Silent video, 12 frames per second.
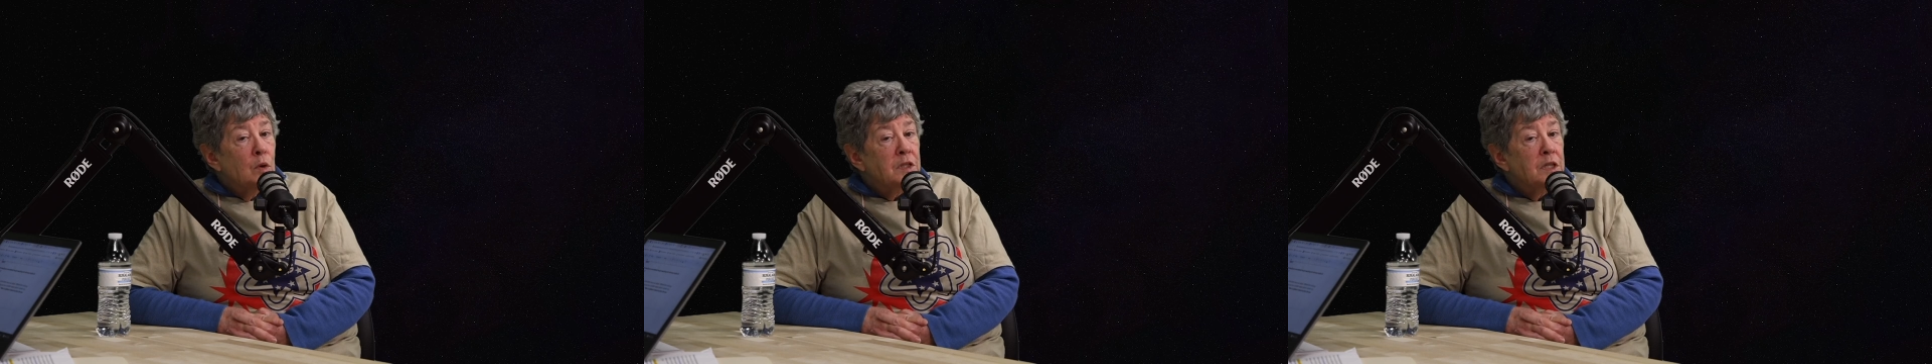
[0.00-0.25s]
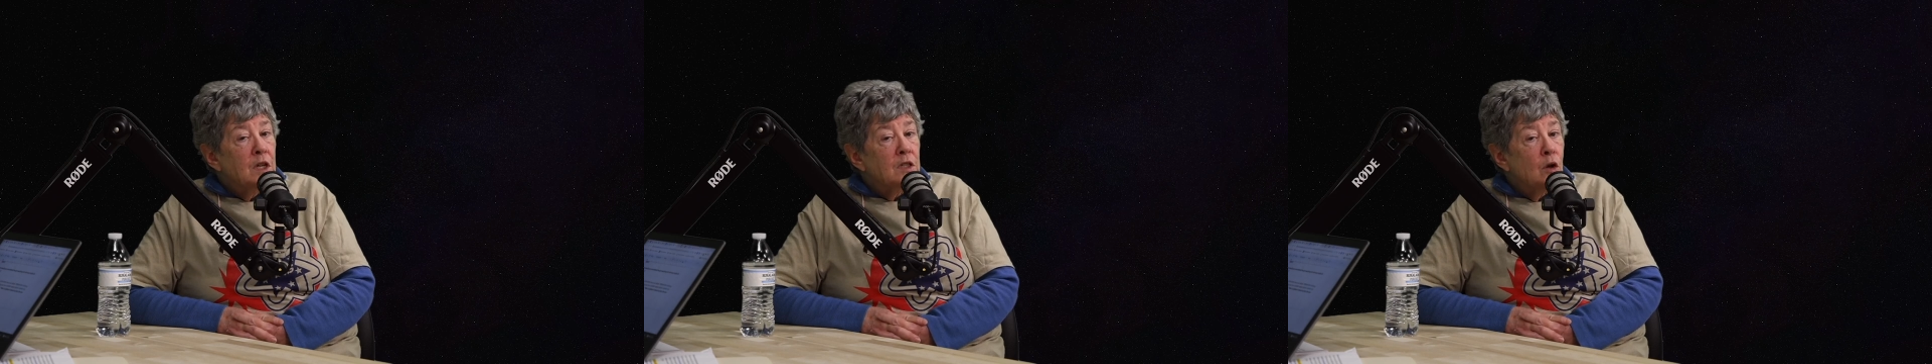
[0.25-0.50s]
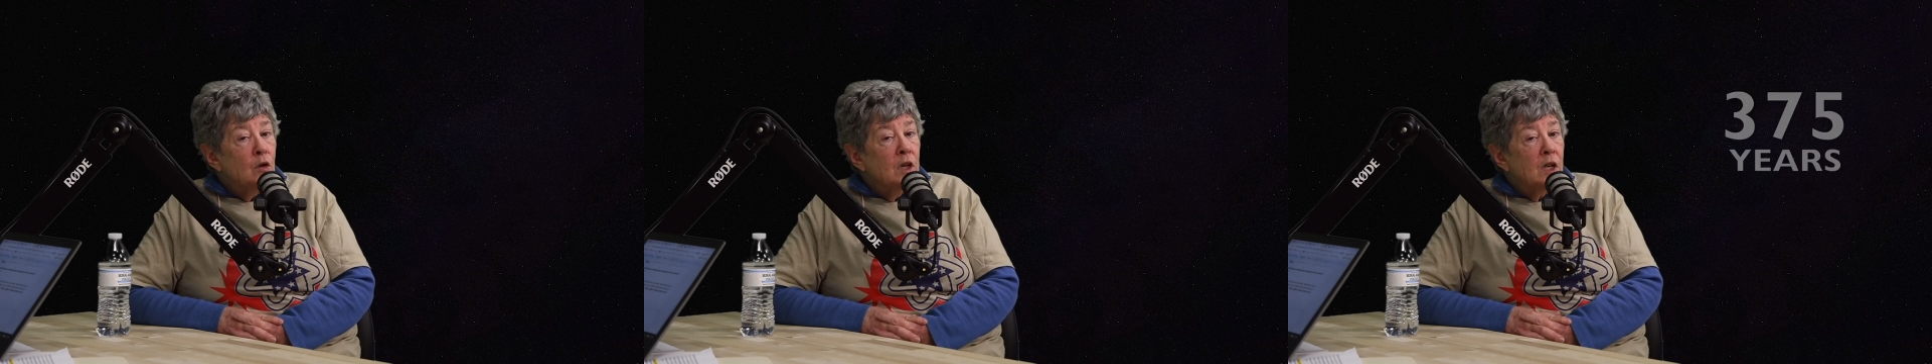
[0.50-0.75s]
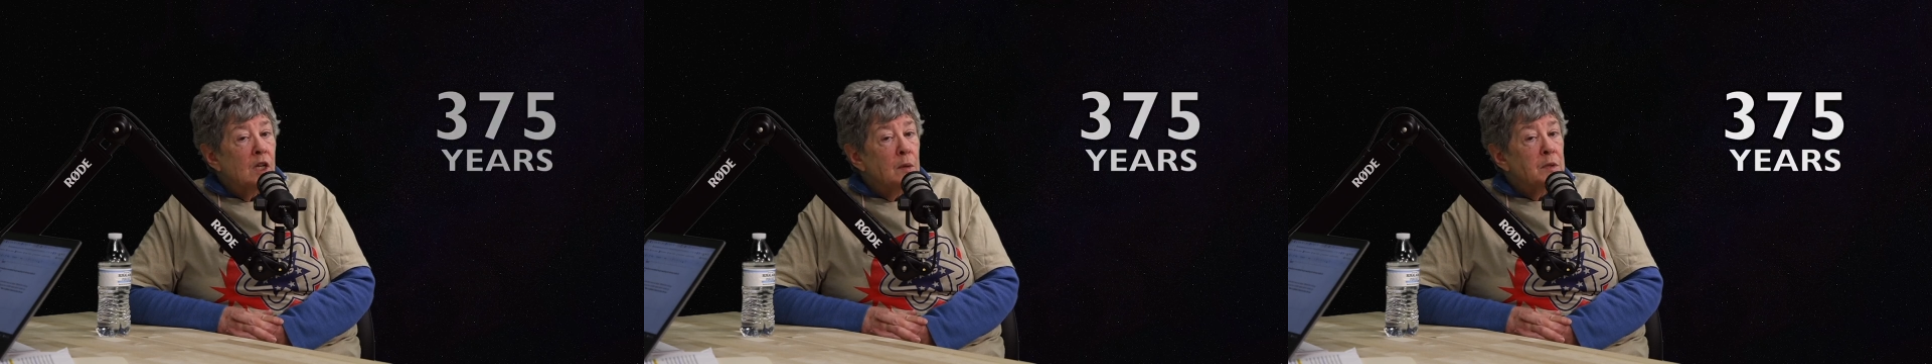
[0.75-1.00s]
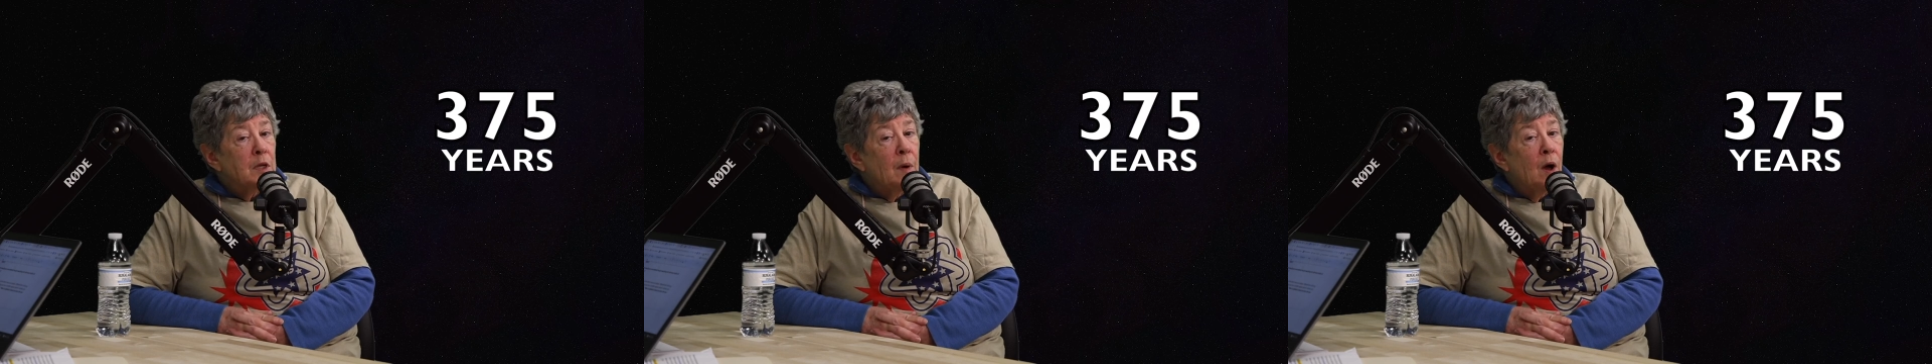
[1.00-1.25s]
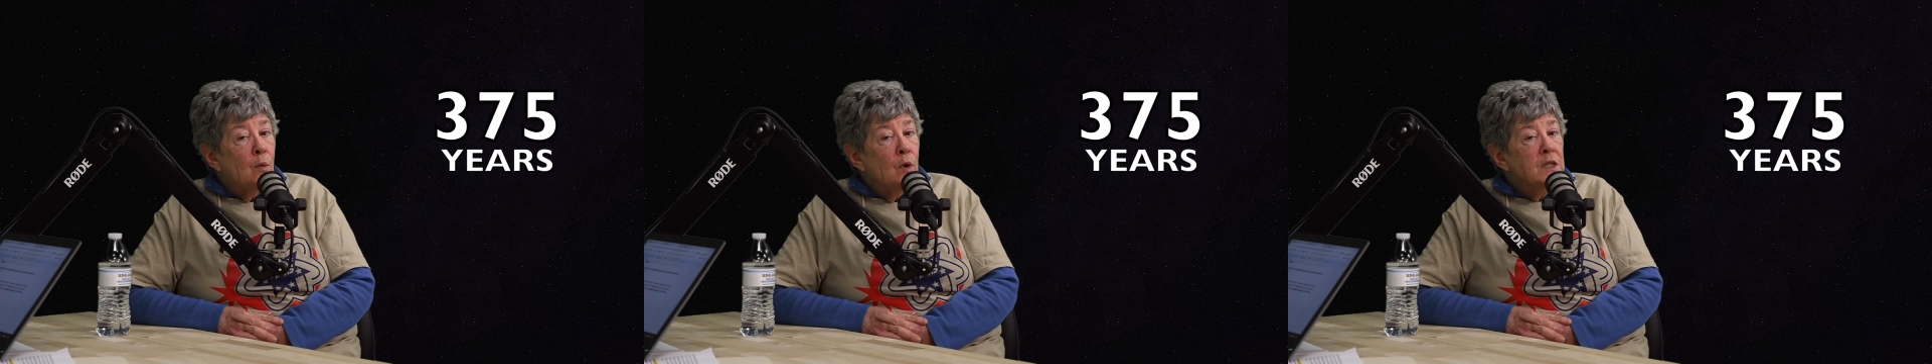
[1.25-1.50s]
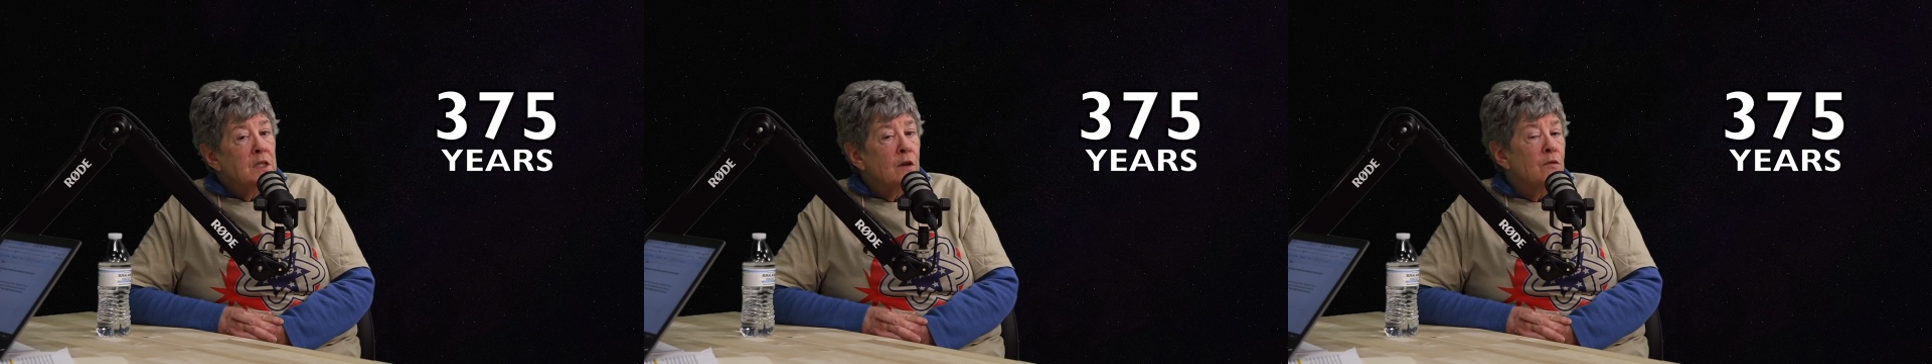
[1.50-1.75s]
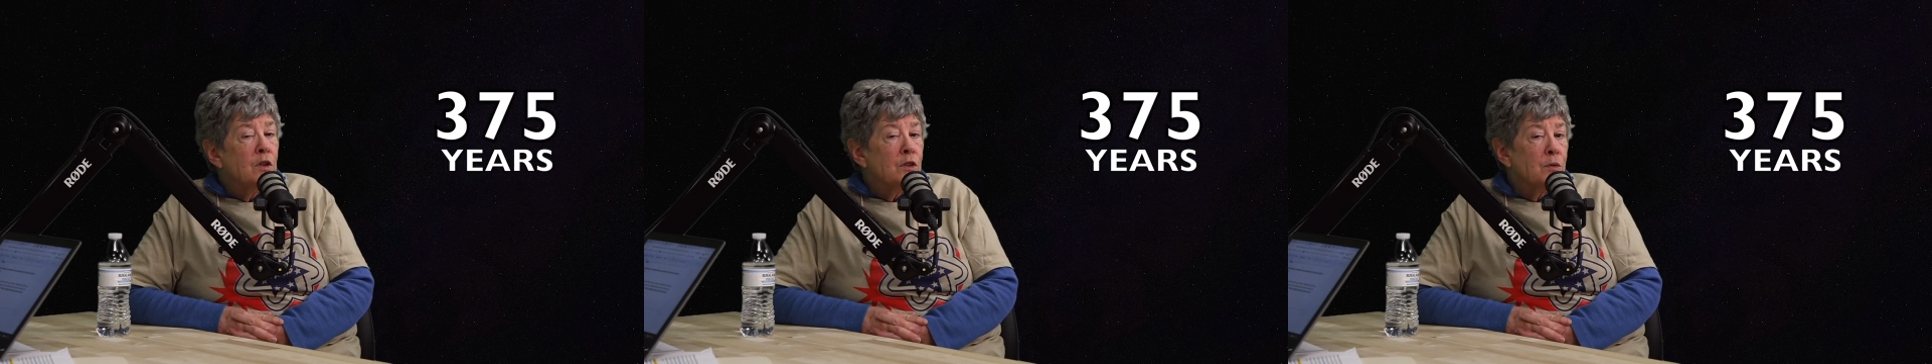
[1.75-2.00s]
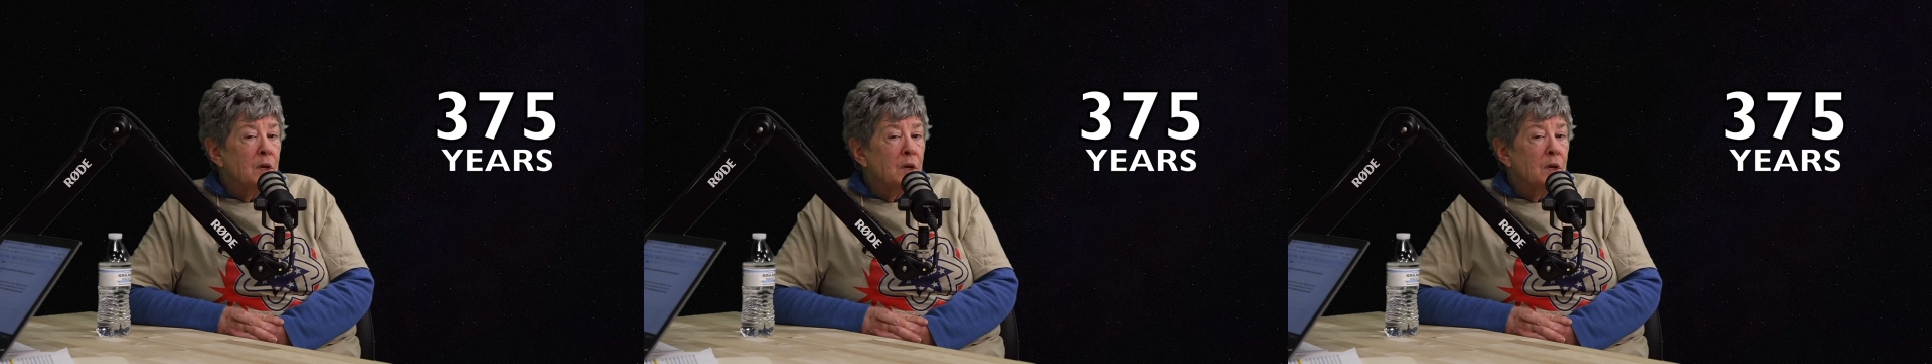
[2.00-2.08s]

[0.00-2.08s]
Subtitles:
we'll see a total eclipse about once every